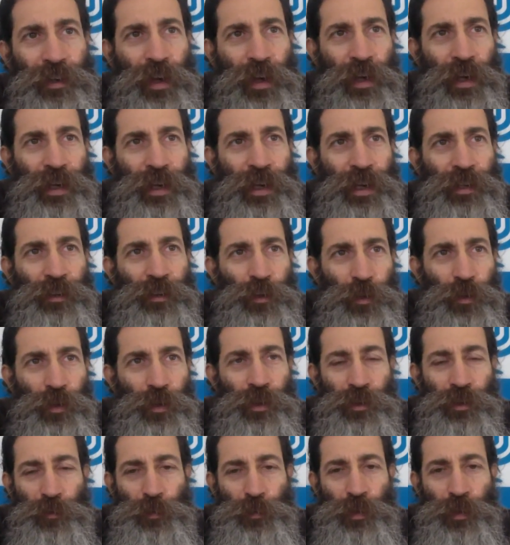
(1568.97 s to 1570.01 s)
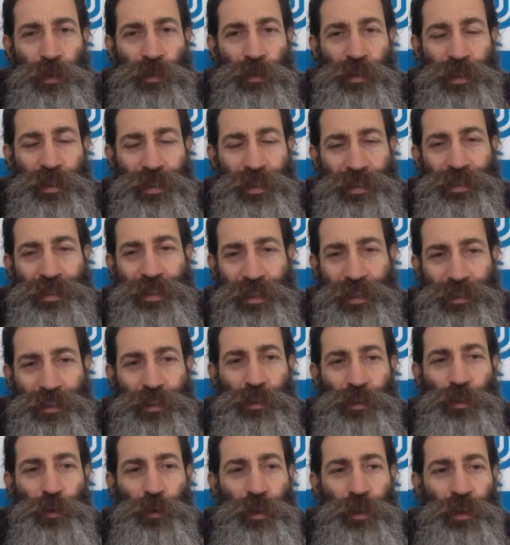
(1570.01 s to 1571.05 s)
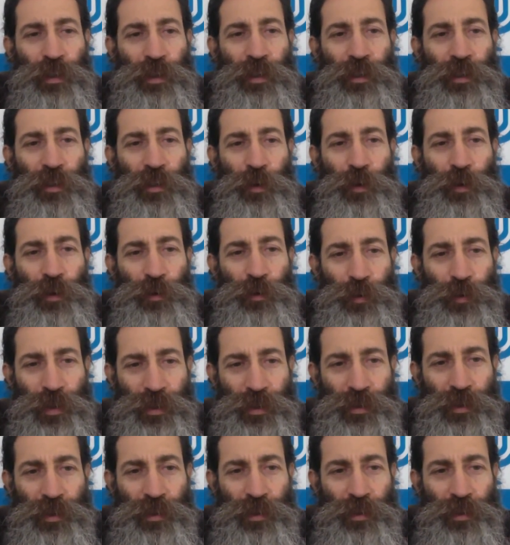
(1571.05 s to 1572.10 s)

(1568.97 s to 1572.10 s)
I got to do this because he said to do it and no other reason.